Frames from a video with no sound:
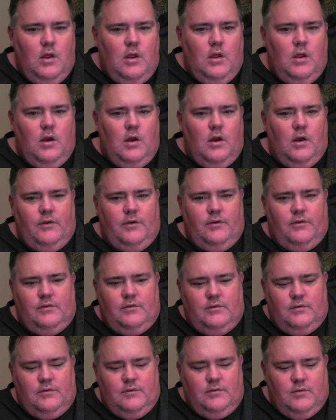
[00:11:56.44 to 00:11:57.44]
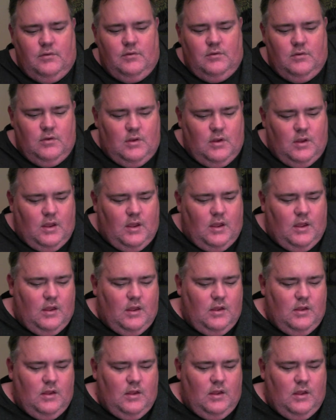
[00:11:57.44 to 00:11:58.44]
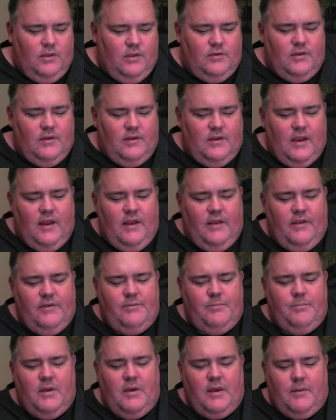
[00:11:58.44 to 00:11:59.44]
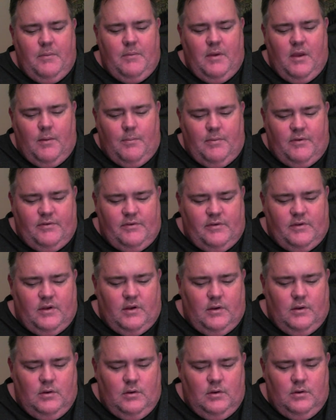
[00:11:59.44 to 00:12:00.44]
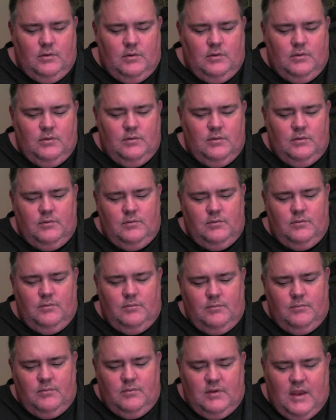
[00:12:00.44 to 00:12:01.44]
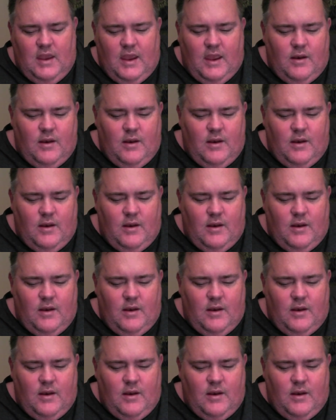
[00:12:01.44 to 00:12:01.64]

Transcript: as instantaneous pick me up as a can of